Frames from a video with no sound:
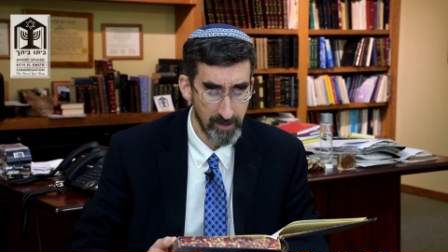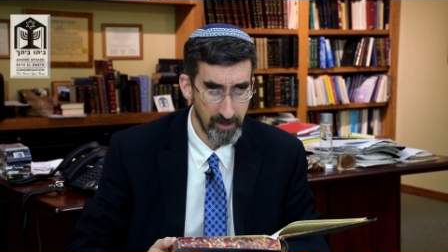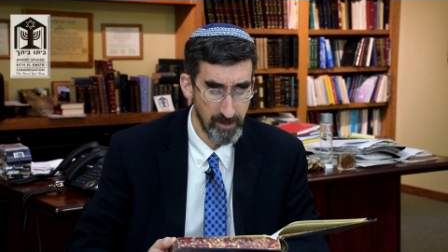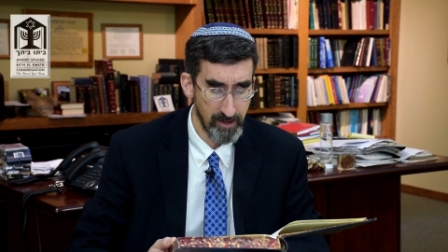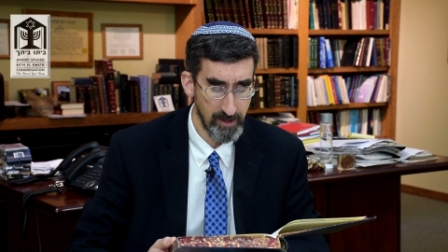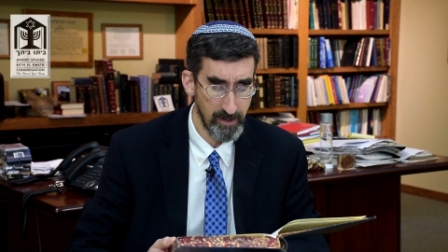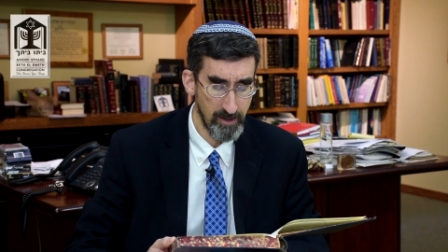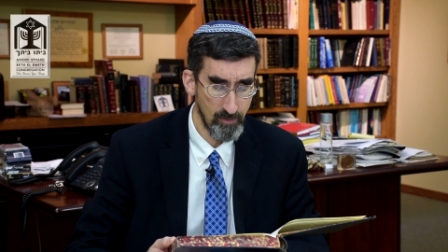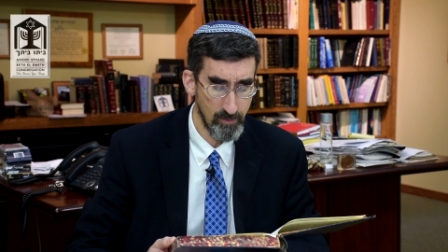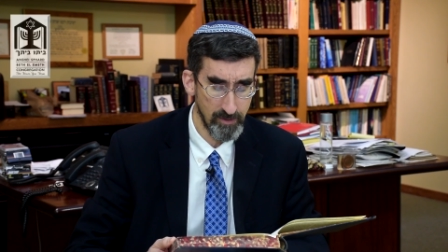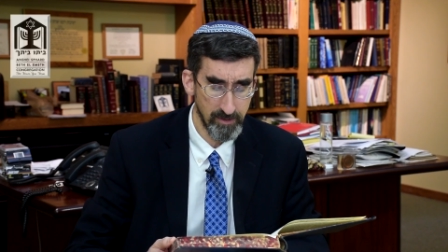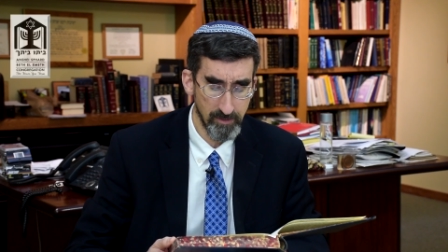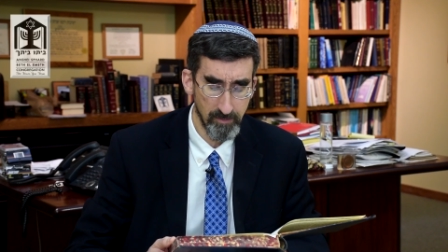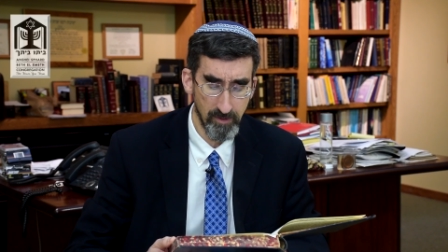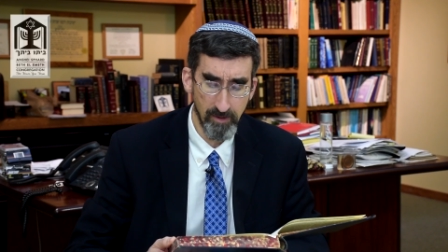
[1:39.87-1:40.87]
he
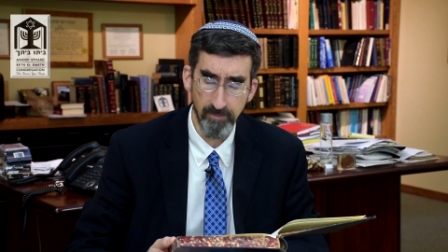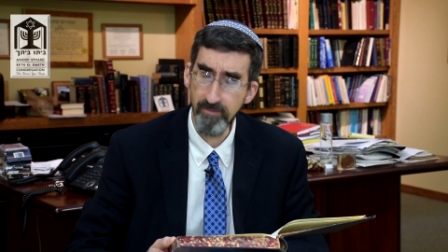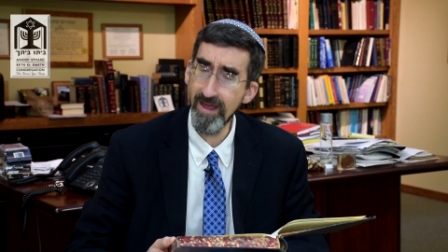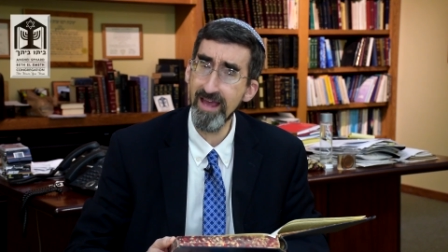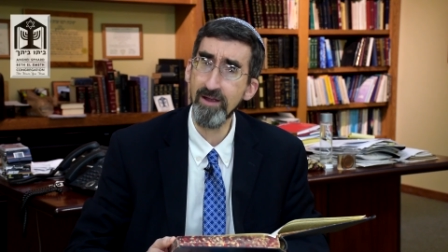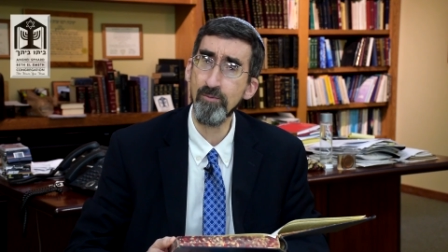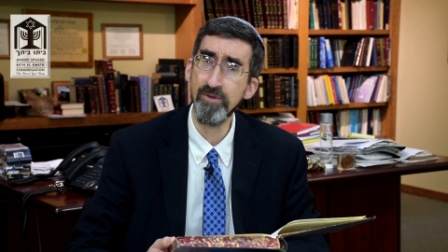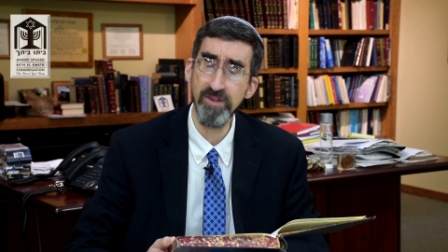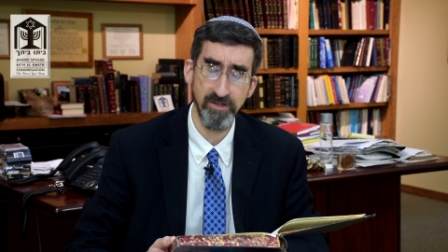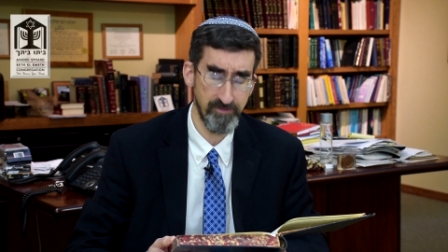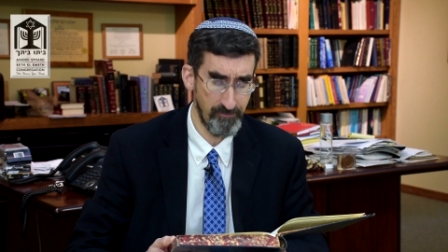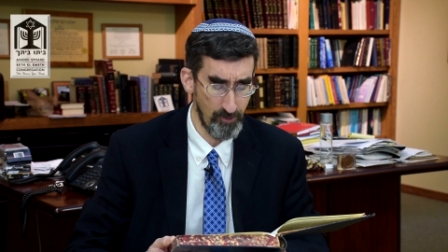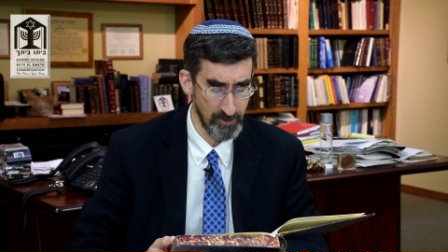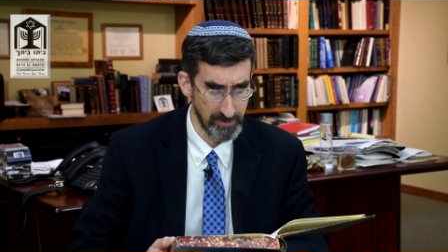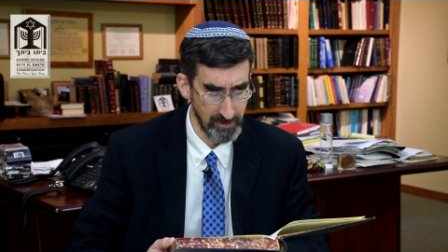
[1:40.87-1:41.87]
would uh, bang with his
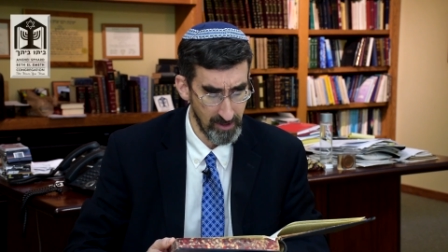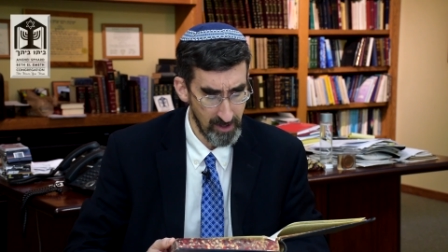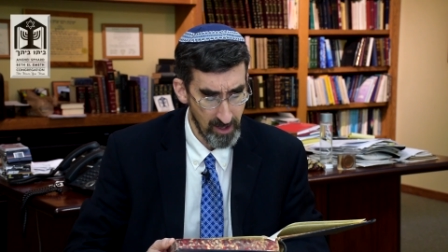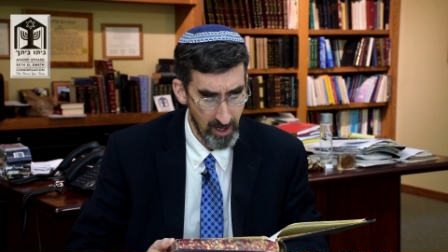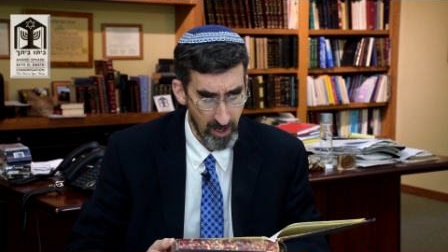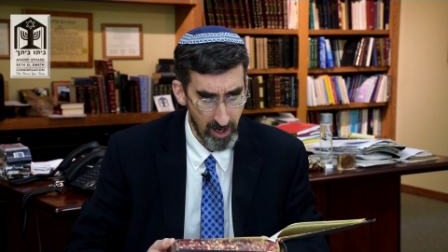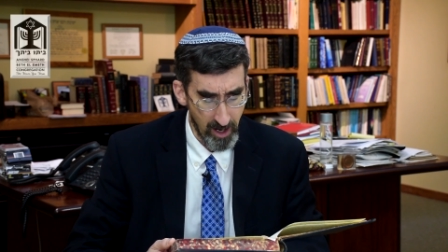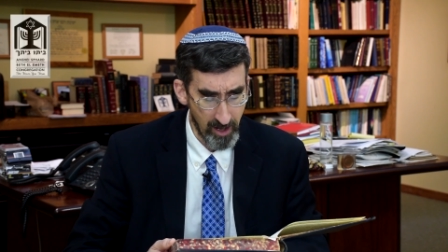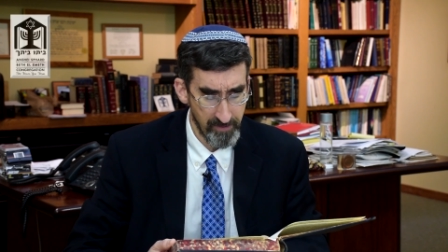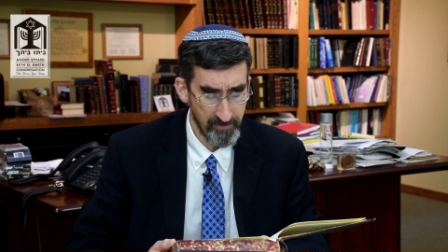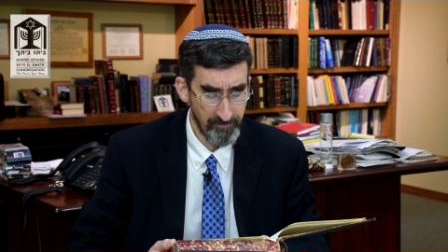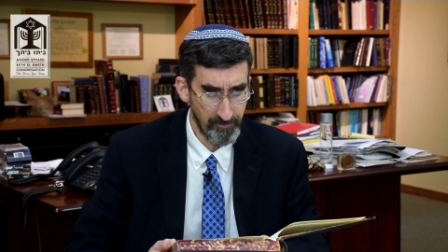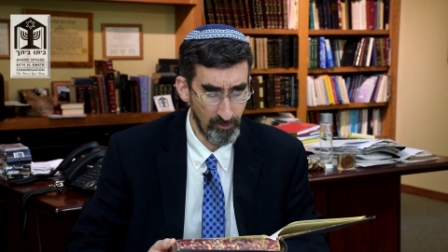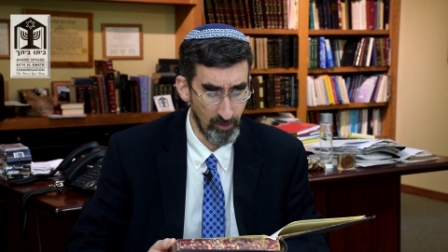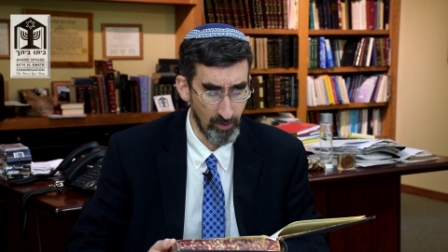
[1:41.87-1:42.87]
foot on
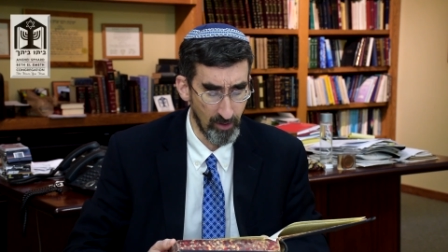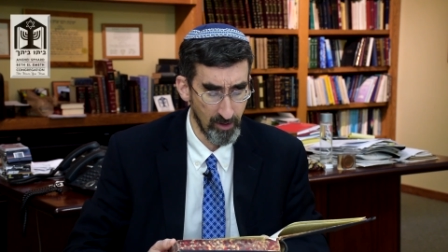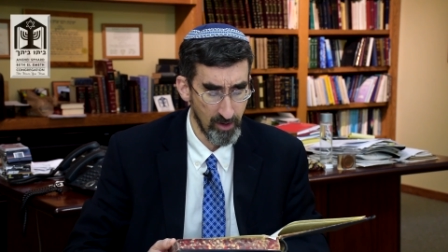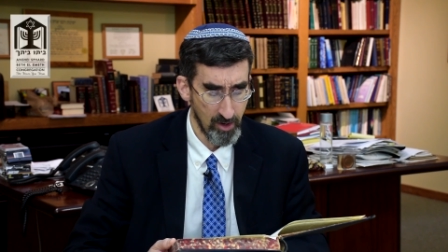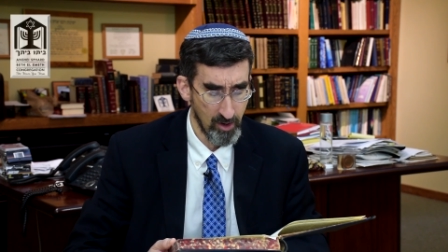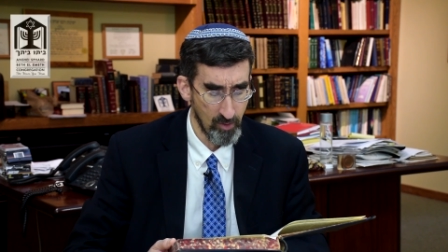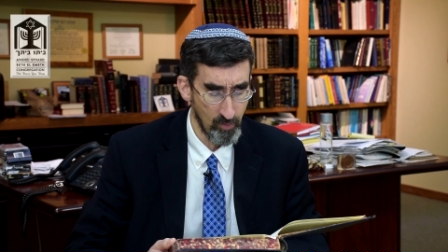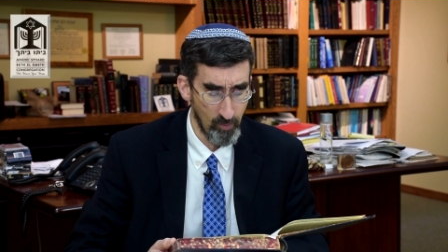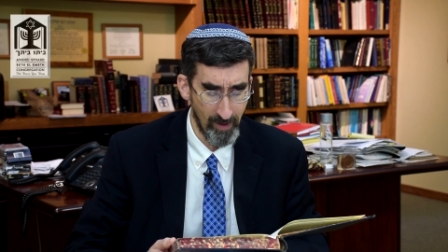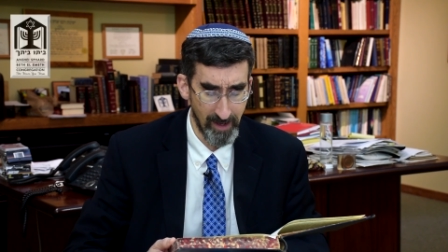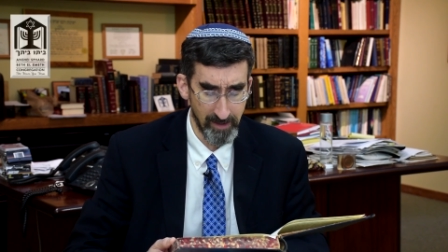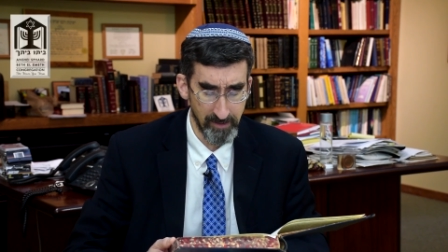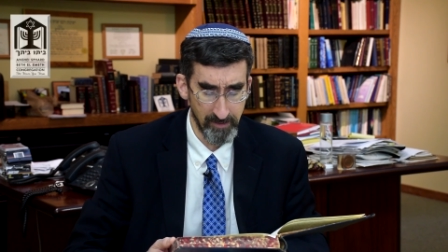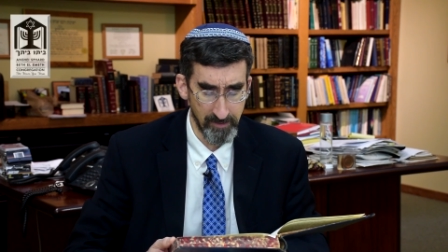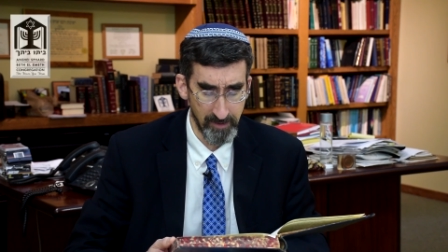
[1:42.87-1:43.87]
the floor
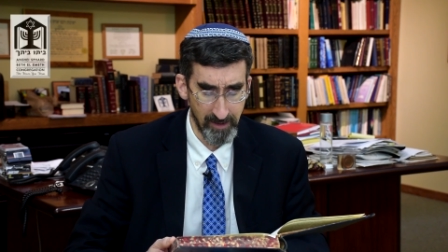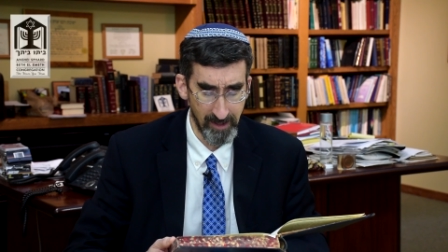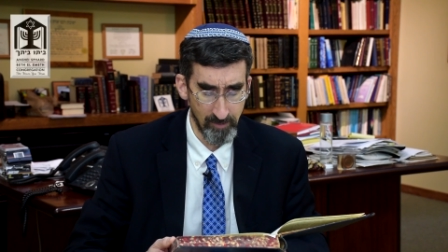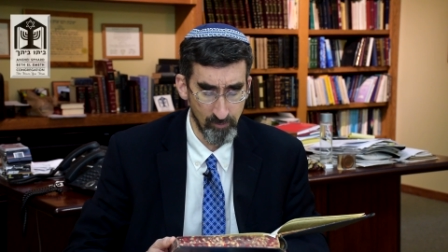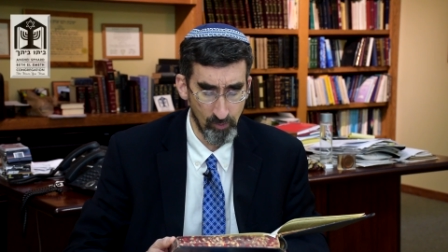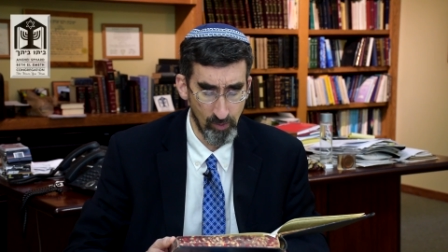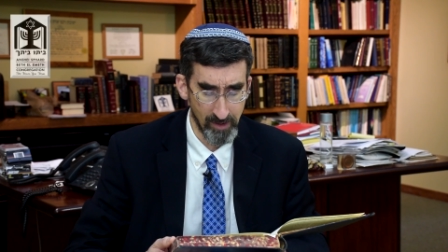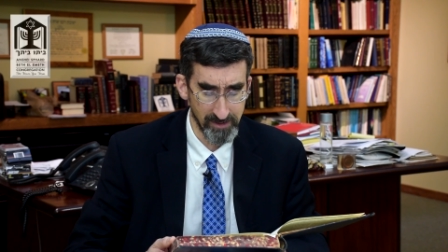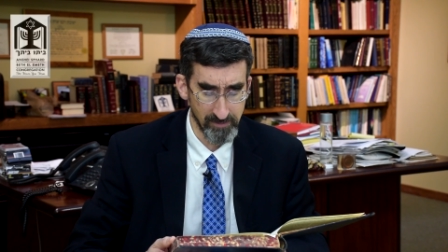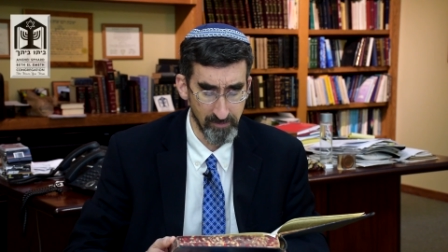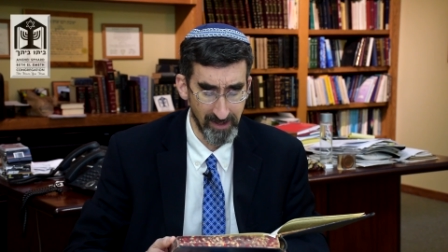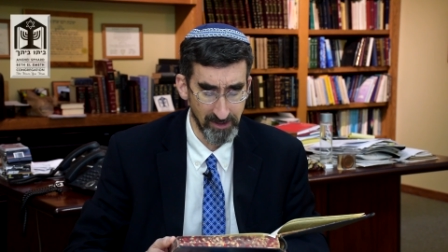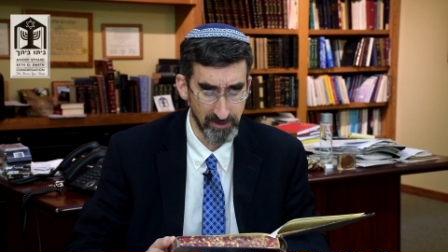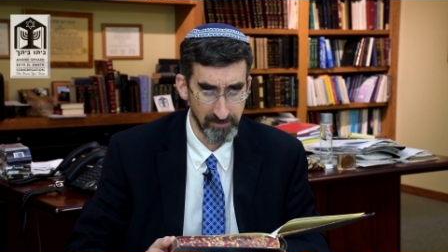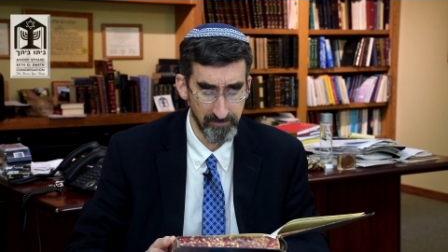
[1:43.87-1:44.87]
when the name was
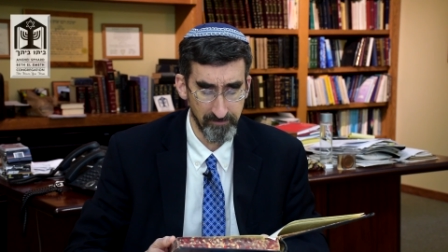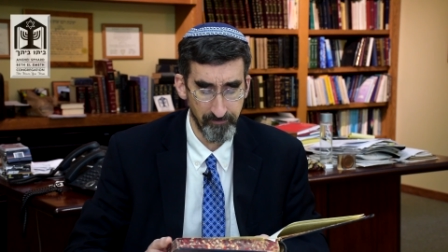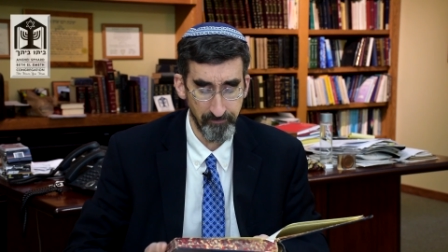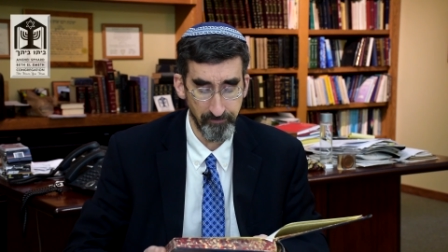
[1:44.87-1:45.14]
mentioned.